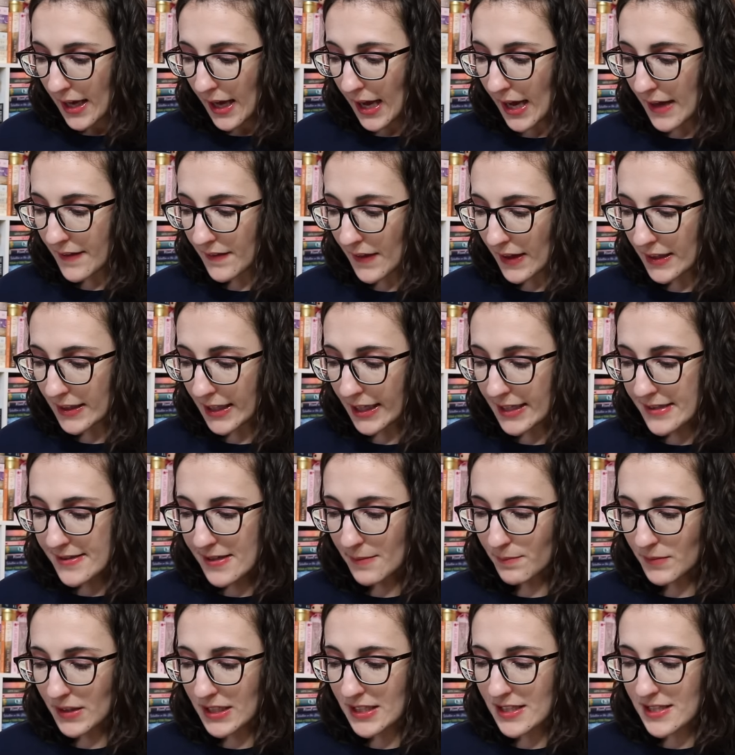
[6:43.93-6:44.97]
And then like
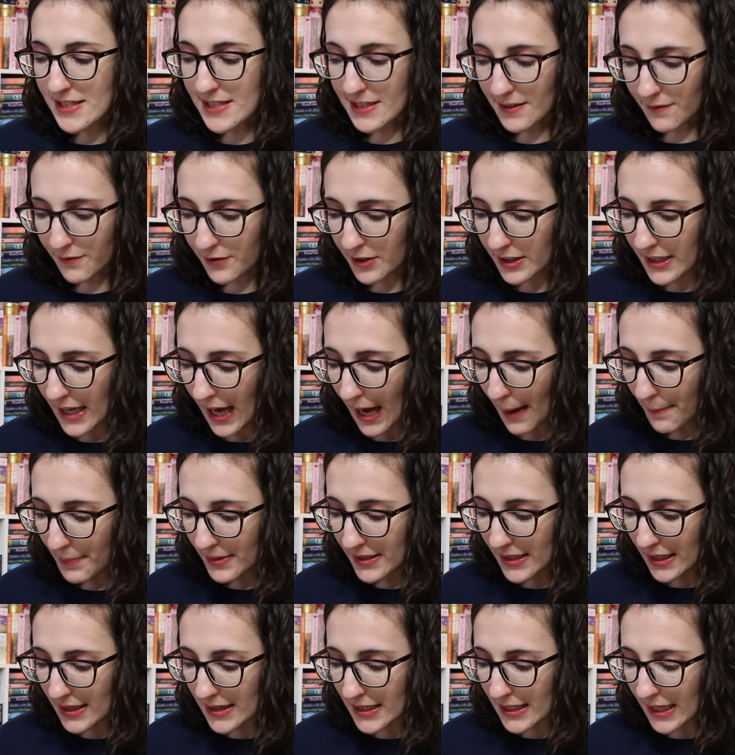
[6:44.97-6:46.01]
something different
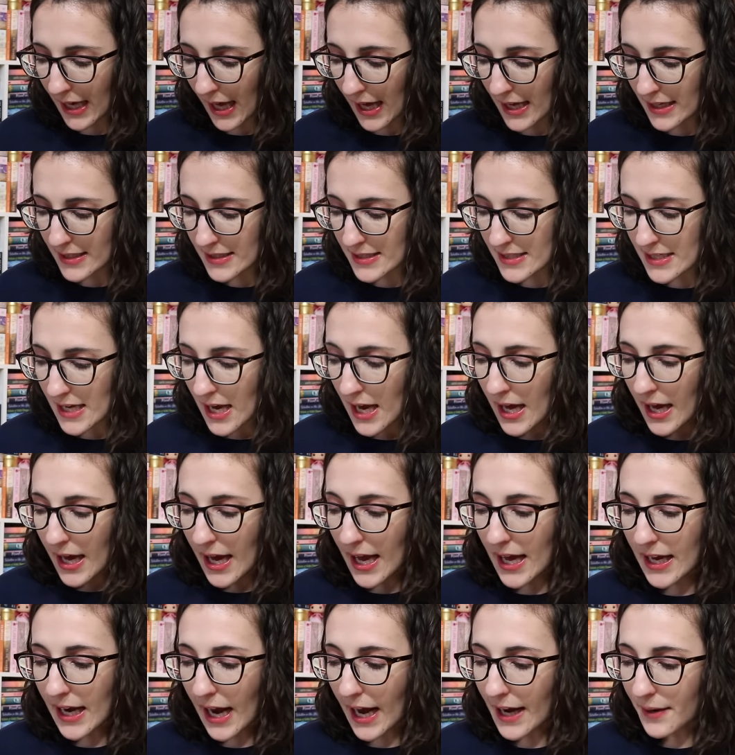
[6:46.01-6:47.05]
happened at the end.
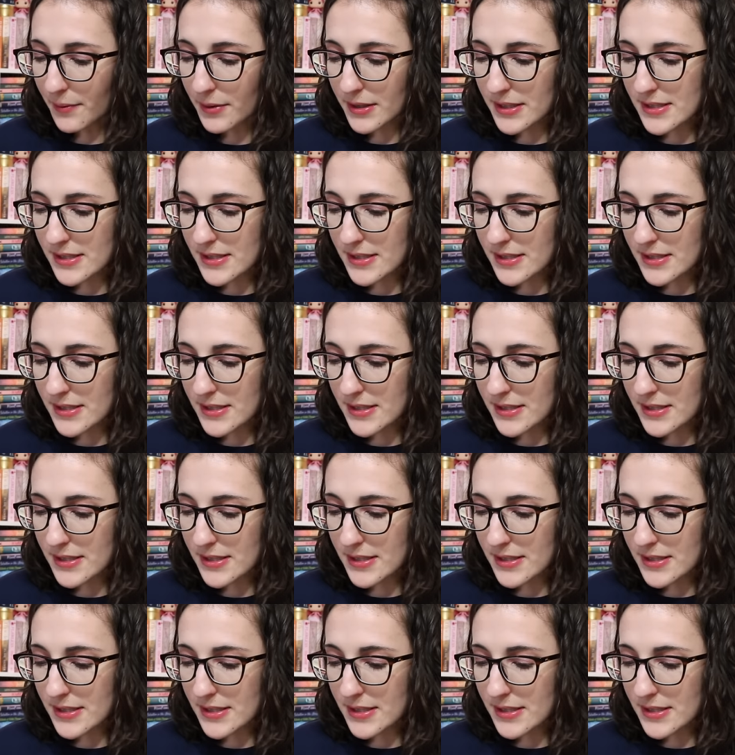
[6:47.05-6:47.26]
And I